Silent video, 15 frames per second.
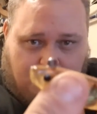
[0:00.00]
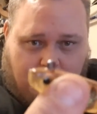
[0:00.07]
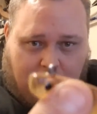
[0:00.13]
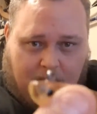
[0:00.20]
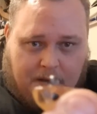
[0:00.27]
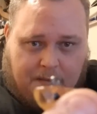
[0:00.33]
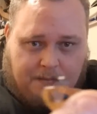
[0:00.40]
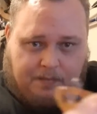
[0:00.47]

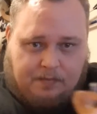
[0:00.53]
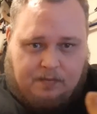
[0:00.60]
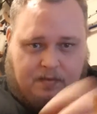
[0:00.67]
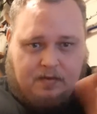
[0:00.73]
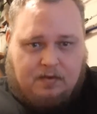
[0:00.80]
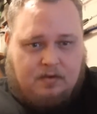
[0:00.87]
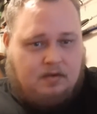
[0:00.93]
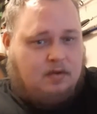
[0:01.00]
But
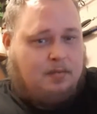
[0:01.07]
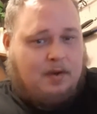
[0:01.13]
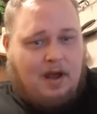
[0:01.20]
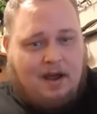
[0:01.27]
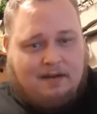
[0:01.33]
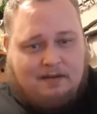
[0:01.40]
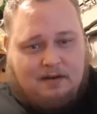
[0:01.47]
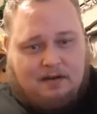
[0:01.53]
the
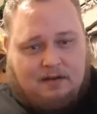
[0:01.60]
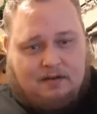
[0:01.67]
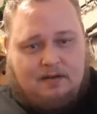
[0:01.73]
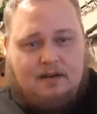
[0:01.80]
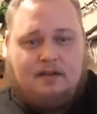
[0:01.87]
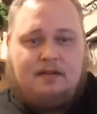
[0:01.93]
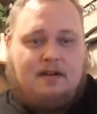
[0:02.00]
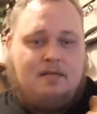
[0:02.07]
plastics,
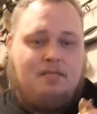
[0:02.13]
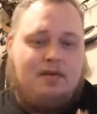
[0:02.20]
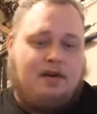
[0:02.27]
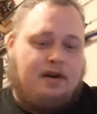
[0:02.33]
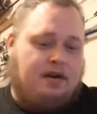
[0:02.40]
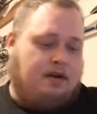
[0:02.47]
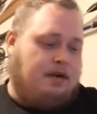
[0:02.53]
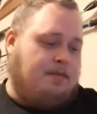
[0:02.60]
they seem
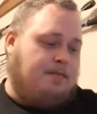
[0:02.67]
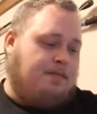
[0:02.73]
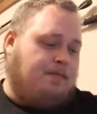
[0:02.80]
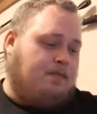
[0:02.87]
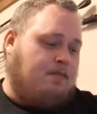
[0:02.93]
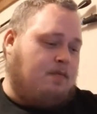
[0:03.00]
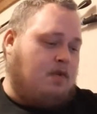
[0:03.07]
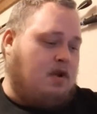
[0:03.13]
pretty good.
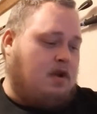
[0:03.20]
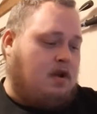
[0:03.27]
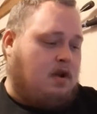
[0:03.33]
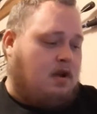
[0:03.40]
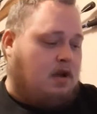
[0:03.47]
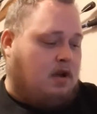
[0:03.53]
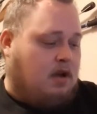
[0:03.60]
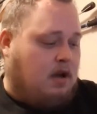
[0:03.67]

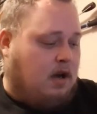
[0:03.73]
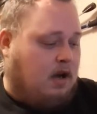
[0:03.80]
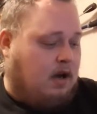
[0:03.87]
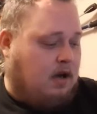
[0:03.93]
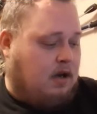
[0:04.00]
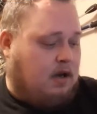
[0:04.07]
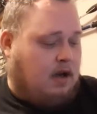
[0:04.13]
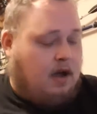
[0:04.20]

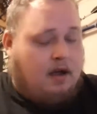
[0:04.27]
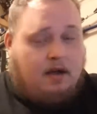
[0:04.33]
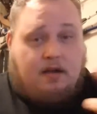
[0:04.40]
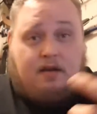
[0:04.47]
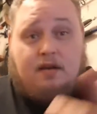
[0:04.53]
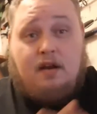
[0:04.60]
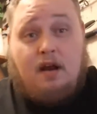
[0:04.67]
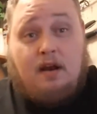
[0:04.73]
Uh,
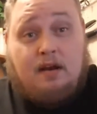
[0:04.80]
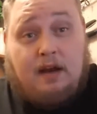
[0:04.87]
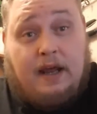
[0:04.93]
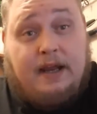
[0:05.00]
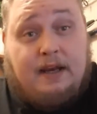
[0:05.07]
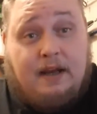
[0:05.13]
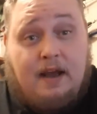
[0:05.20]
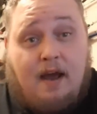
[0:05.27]

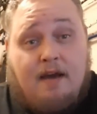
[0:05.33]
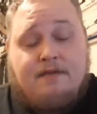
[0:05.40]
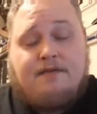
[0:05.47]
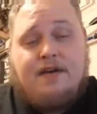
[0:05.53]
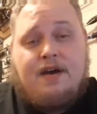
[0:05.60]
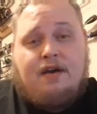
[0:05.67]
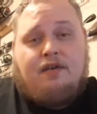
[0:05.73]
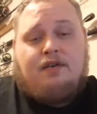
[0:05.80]
lately, I
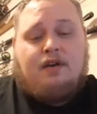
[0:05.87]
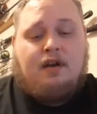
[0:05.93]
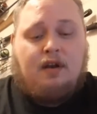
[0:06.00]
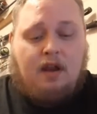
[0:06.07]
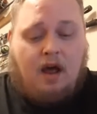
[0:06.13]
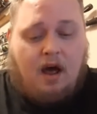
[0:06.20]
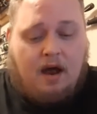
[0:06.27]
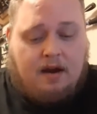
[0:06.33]
found a
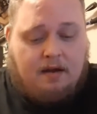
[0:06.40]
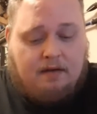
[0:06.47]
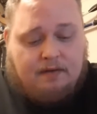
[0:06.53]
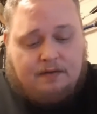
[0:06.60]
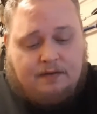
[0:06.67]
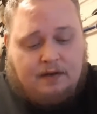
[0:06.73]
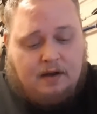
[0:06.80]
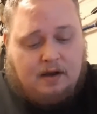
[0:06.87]
lot
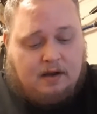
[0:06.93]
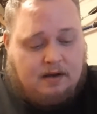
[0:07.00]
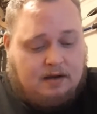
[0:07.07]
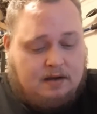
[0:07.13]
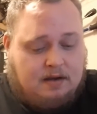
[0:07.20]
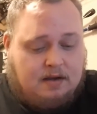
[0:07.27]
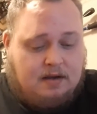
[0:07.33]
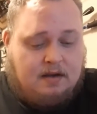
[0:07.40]
of uh,
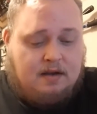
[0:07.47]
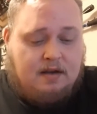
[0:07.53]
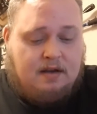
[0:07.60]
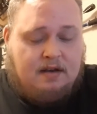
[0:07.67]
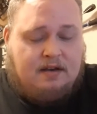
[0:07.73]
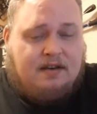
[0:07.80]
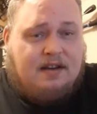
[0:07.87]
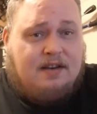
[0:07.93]

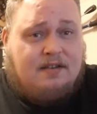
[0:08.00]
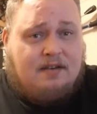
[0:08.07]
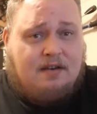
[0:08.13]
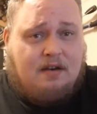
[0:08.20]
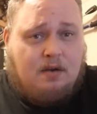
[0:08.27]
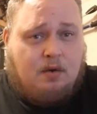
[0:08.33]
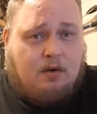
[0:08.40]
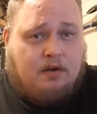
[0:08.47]

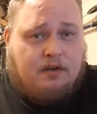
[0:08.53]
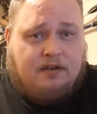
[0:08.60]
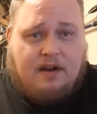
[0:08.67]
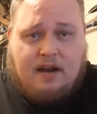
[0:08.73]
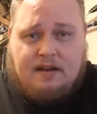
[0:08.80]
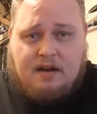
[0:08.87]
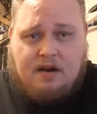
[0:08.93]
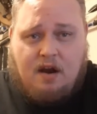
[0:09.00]
decent lures
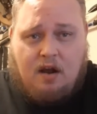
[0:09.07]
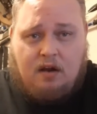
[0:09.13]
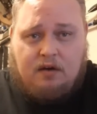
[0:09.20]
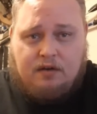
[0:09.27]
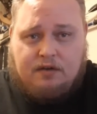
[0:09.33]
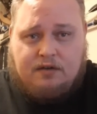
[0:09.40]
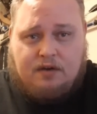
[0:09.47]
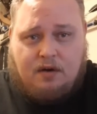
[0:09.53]
at the
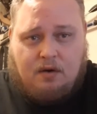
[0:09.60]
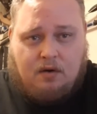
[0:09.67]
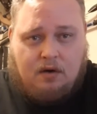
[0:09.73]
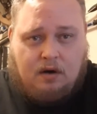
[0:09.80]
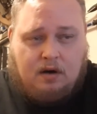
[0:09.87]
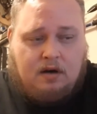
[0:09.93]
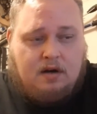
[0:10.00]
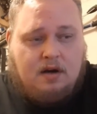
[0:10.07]
dollar
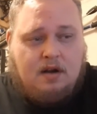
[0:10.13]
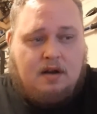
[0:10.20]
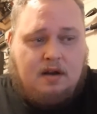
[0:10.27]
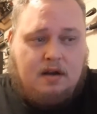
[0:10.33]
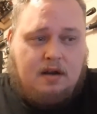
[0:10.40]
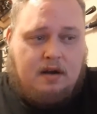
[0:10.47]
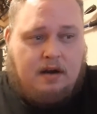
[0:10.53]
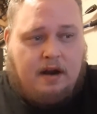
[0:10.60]
store.
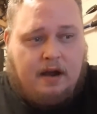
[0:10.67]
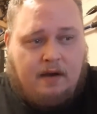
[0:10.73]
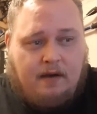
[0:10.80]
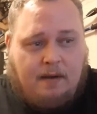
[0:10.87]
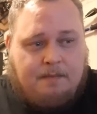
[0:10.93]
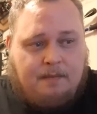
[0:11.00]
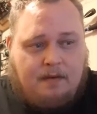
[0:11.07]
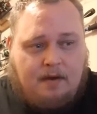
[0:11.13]

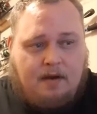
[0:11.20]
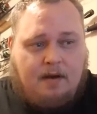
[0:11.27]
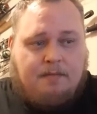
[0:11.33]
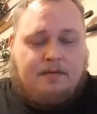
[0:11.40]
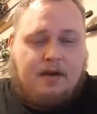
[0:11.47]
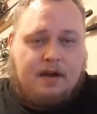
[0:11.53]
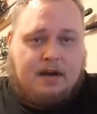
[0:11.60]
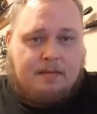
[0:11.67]
Now, I'm
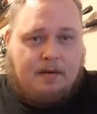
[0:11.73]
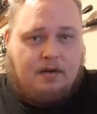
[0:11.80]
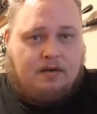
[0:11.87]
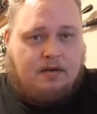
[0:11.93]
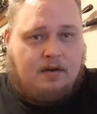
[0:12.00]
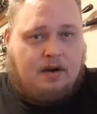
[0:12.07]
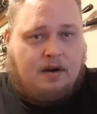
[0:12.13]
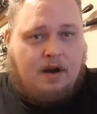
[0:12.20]
I'm thinking about
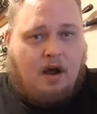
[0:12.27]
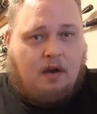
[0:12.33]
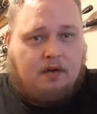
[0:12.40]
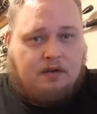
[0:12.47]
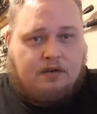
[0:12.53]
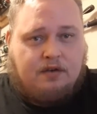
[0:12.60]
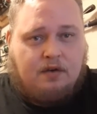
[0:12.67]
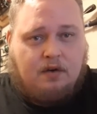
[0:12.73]
doing a
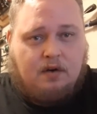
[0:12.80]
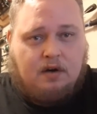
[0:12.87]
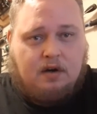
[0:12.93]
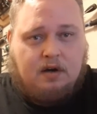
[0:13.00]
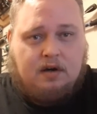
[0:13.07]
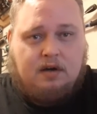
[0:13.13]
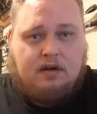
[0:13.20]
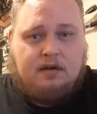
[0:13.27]
dollar
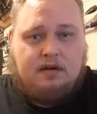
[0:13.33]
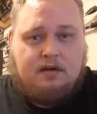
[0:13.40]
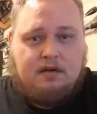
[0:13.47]
store